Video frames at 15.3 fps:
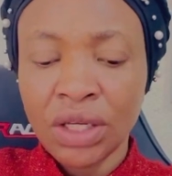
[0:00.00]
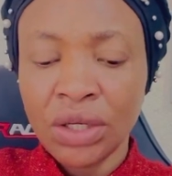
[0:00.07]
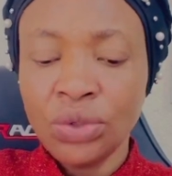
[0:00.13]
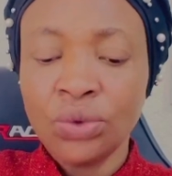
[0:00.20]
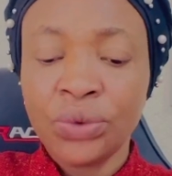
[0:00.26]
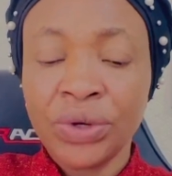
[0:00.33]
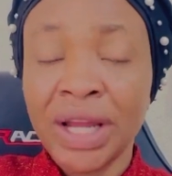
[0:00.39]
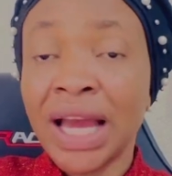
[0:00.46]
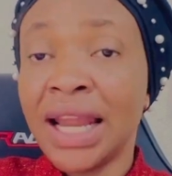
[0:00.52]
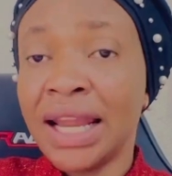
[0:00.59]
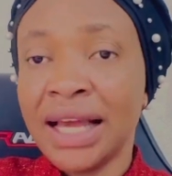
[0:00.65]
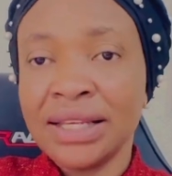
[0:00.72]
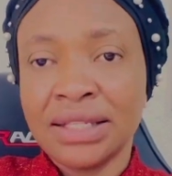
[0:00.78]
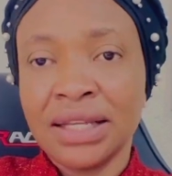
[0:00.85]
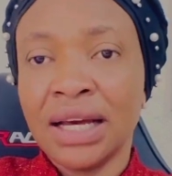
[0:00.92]
You
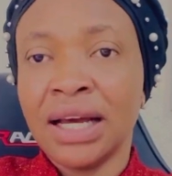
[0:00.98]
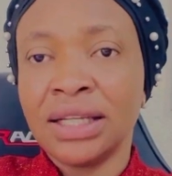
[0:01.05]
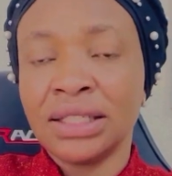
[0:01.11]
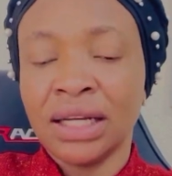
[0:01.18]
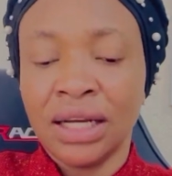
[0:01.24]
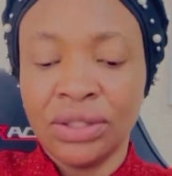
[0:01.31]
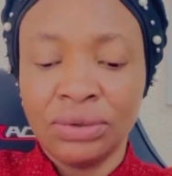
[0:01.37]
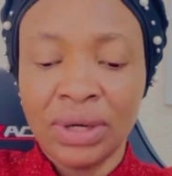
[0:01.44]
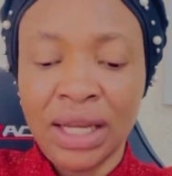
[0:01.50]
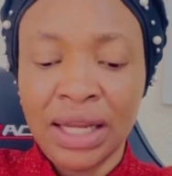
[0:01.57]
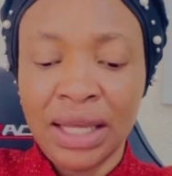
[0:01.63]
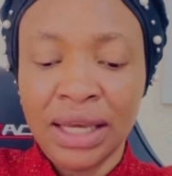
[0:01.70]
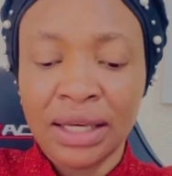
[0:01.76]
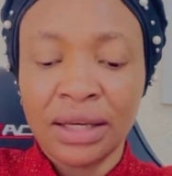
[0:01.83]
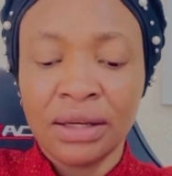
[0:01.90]
realize that and you are
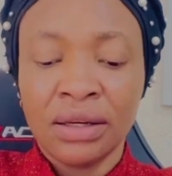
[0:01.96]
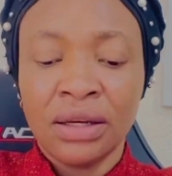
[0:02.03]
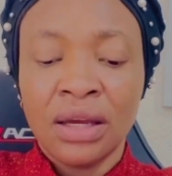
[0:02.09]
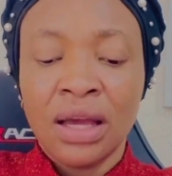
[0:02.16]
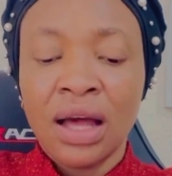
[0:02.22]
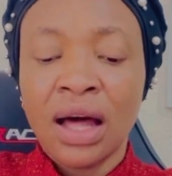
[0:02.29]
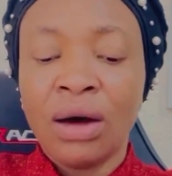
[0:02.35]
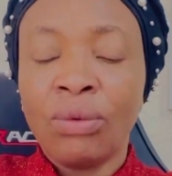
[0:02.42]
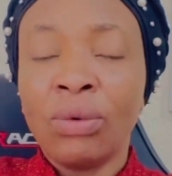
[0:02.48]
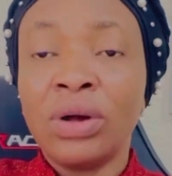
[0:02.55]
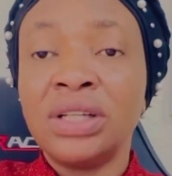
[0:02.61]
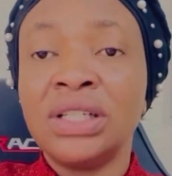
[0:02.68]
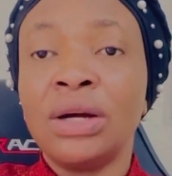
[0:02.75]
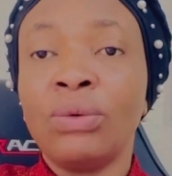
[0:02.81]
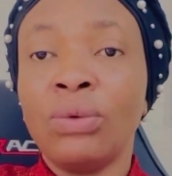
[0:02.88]
like, I
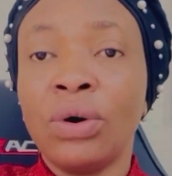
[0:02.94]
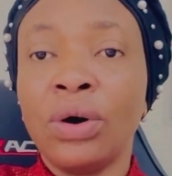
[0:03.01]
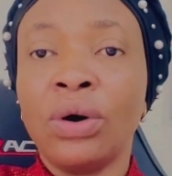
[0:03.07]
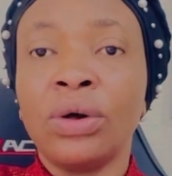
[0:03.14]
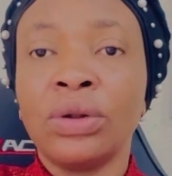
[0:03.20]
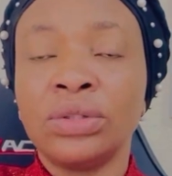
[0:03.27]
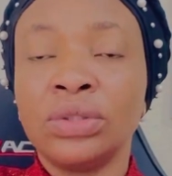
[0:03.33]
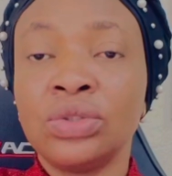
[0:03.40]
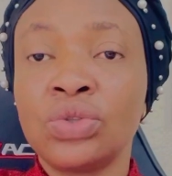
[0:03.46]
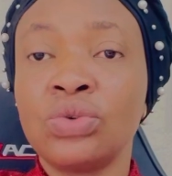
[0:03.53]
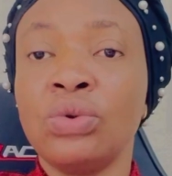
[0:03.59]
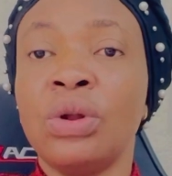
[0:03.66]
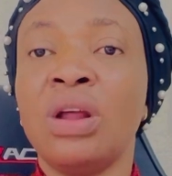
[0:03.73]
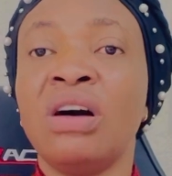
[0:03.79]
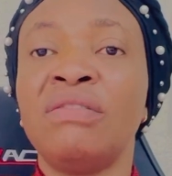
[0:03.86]
want the world
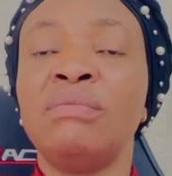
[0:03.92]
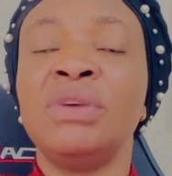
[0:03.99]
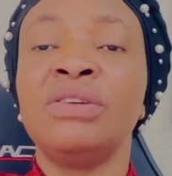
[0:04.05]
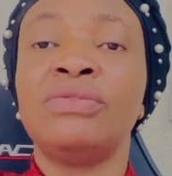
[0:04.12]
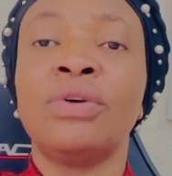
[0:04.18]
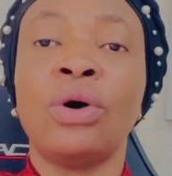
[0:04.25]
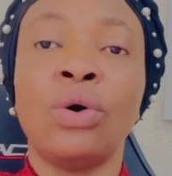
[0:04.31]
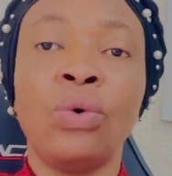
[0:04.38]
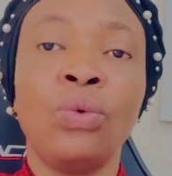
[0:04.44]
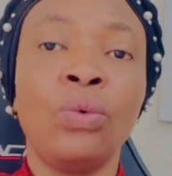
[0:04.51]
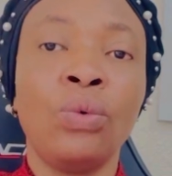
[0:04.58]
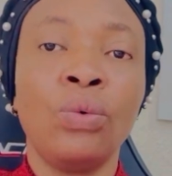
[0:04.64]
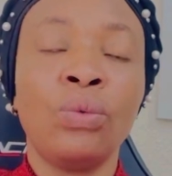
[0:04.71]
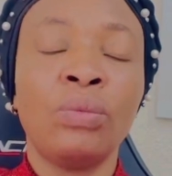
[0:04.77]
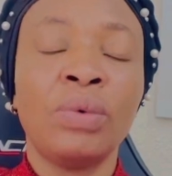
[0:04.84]
to love me for
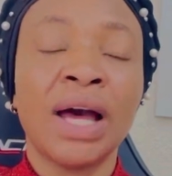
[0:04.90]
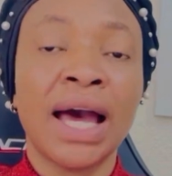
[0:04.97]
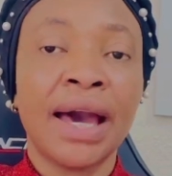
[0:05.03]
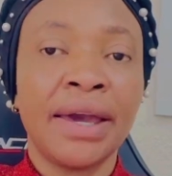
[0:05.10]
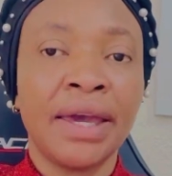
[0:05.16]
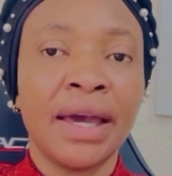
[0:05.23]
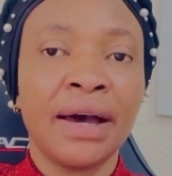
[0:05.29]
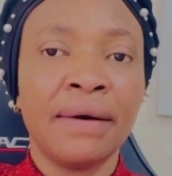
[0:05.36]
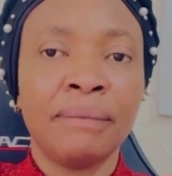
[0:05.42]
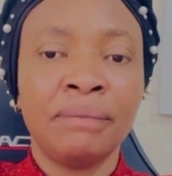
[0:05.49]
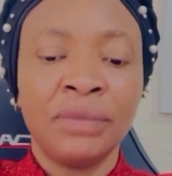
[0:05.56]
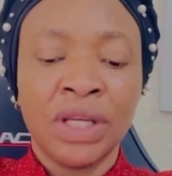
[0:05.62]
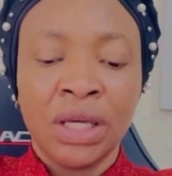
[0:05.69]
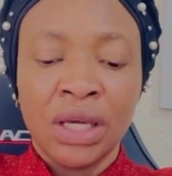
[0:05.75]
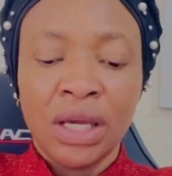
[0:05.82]
whom I am.
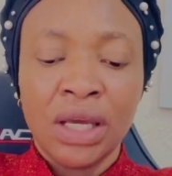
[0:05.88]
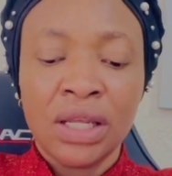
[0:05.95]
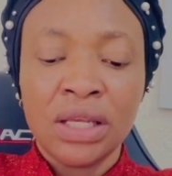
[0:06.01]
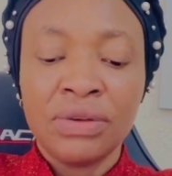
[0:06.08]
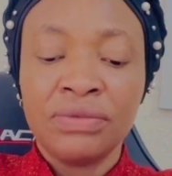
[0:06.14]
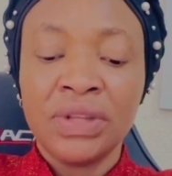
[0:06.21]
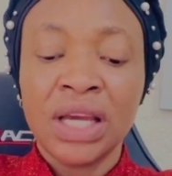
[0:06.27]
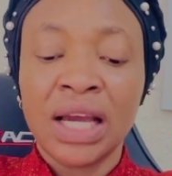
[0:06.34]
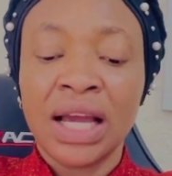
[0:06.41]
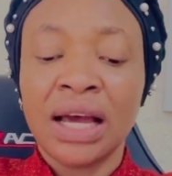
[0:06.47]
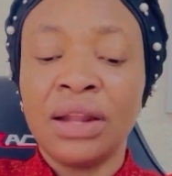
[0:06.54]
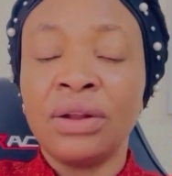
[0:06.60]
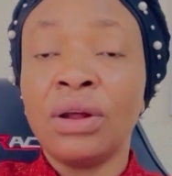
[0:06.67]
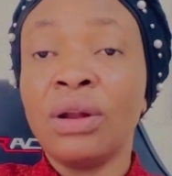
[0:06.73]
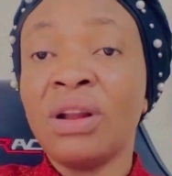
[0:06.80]
If they
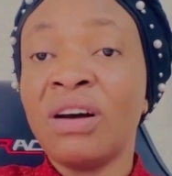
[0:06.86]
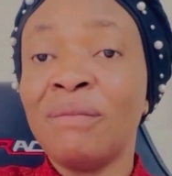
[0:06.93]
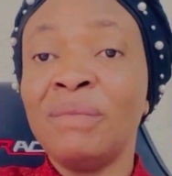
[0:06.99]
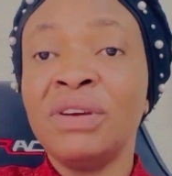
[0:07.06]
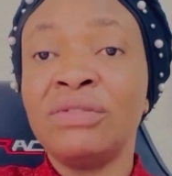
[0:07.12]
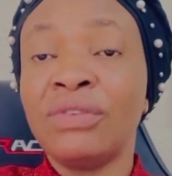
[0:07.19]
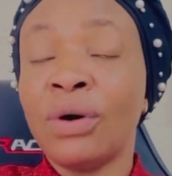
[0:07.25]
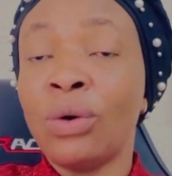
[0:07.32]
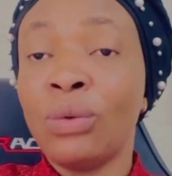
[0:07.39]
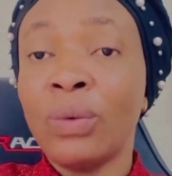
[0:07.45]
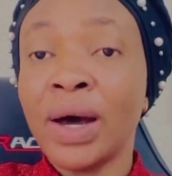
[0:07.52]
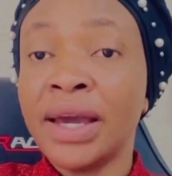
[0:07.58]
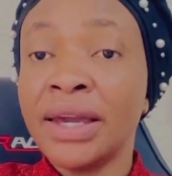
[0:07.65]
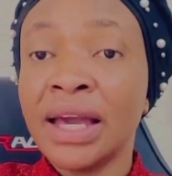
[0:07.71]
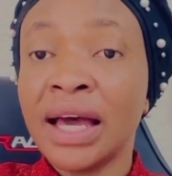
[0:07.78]
cannot love me for
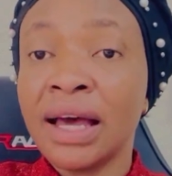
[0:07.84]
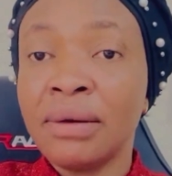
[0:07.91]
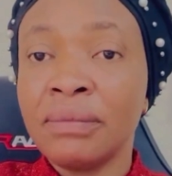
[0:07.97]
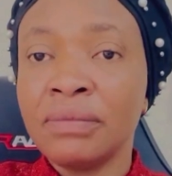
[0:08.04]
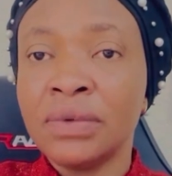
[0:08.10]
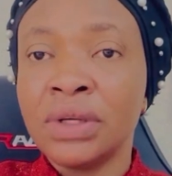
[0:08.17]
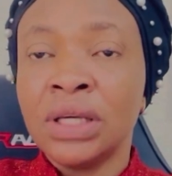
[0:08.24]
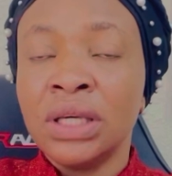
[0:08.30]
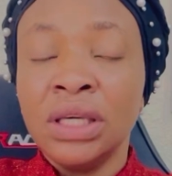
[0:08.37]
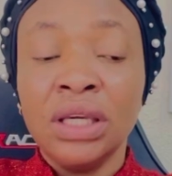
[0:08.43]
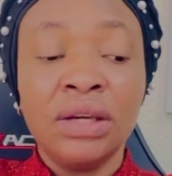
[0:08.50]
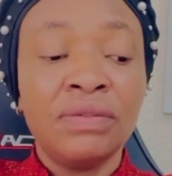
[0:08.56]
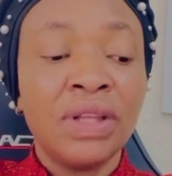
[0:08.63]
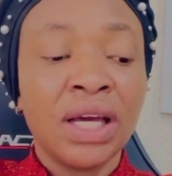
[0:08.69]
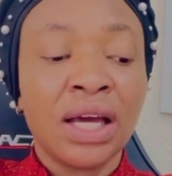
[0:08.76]
whom I am,
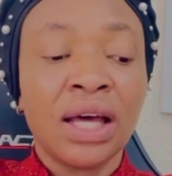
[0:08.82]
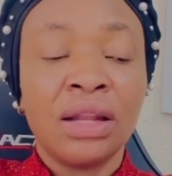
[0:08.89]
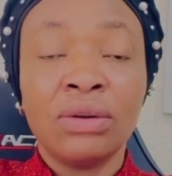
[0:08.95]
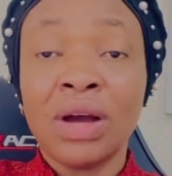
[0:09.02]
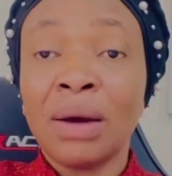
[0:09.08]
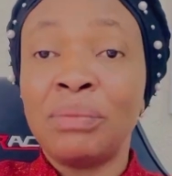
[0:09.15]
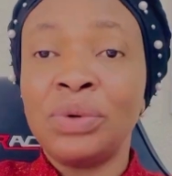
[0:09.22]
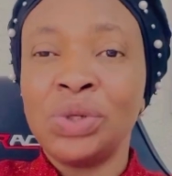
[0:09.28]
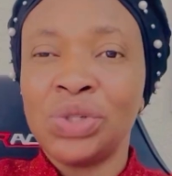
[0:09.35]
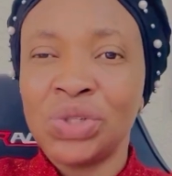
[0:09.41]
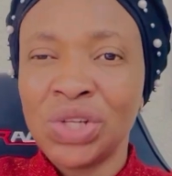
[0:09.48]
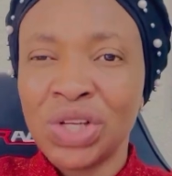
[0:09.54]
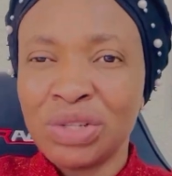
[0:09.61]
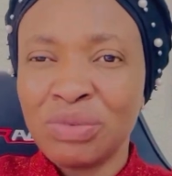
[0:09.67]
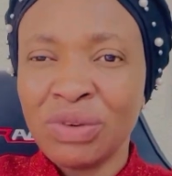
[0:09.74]
if they cannot
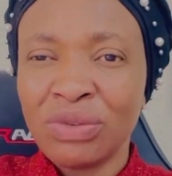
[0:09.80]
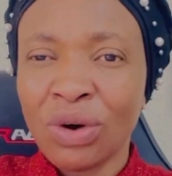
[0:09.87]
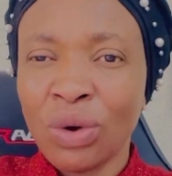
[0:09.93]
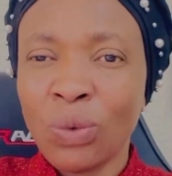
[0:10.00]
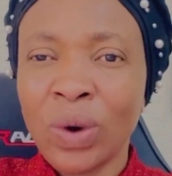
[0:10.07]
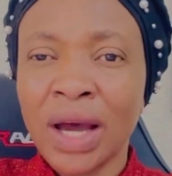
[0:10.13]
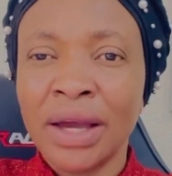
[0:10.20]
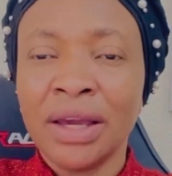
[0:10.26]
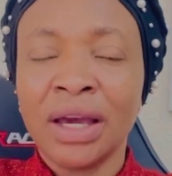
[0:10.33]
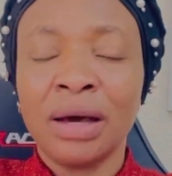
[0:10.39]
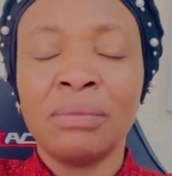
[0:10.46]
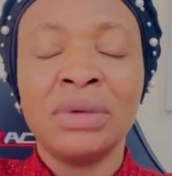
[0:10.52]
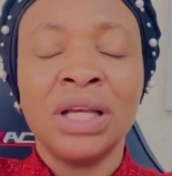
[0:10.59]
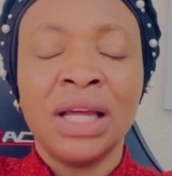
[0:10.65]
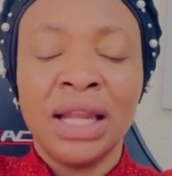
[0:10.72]
appreciate me for who I
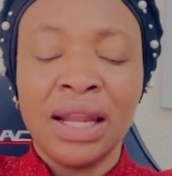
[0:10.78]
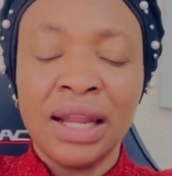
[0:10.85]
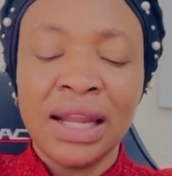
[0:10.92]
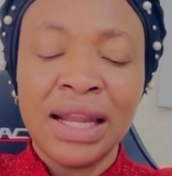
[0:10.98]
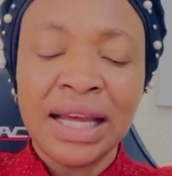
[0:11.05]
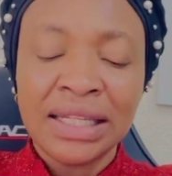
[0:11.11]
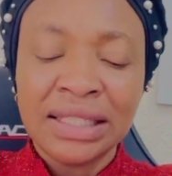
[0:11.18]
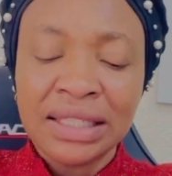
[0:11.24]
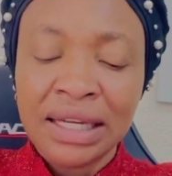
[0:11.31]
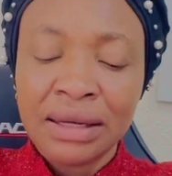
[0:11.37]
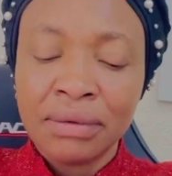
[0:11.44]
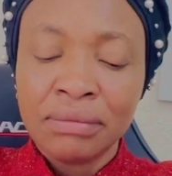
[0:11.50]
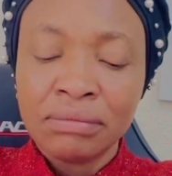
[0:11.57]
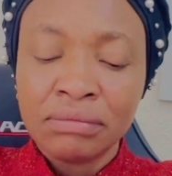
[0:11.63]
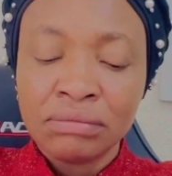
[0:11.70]
am, let
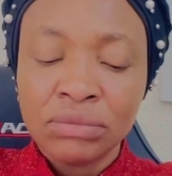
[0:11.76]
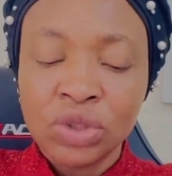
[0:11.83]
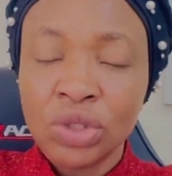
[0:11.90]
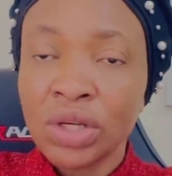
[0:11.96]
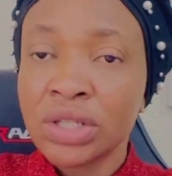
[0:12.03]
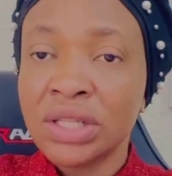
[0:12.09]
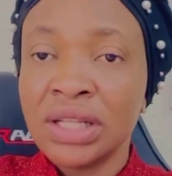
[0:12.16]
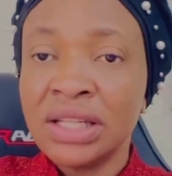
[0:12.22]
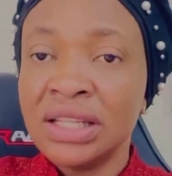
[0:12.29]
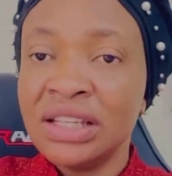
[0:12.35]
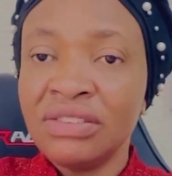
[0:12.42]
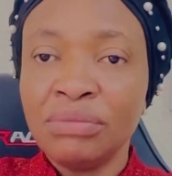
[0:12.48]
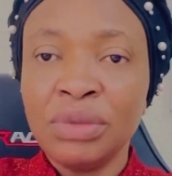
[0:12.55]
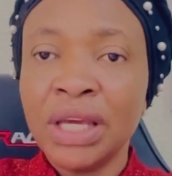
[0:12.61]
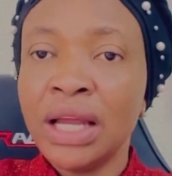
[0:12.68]
them just
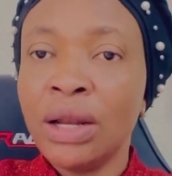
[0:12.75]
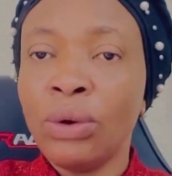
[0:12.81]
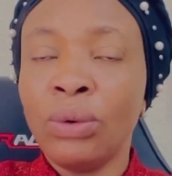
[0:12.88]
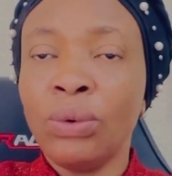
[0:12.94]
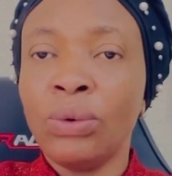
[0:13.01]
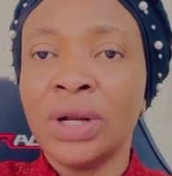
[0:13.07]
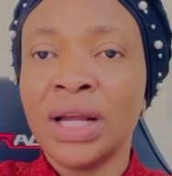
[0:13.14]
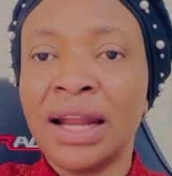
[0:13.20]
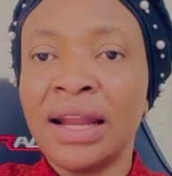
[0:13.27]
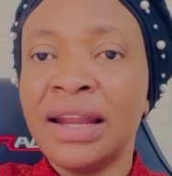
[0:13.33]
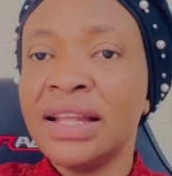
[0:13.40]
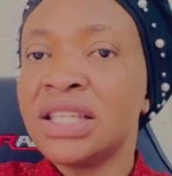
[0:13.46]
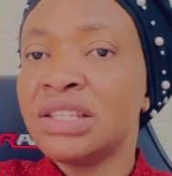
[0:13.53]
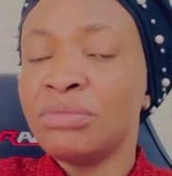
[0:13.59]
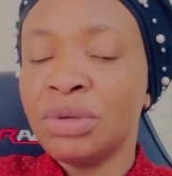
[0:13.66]
leave me alone
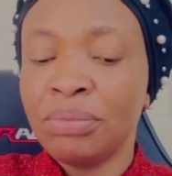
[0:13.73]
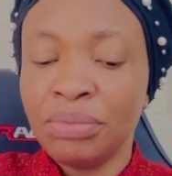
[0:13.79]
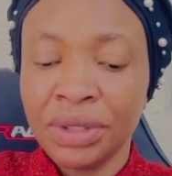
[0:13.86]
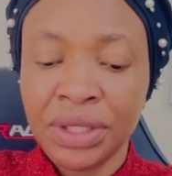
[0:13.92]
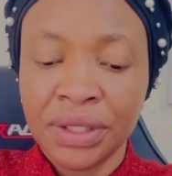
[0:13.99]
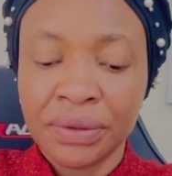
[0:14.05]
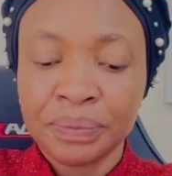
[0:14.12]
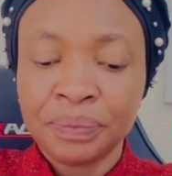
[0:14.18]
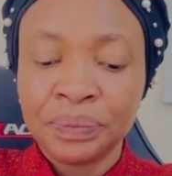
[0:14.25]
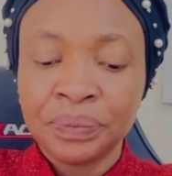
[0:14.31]
let me be.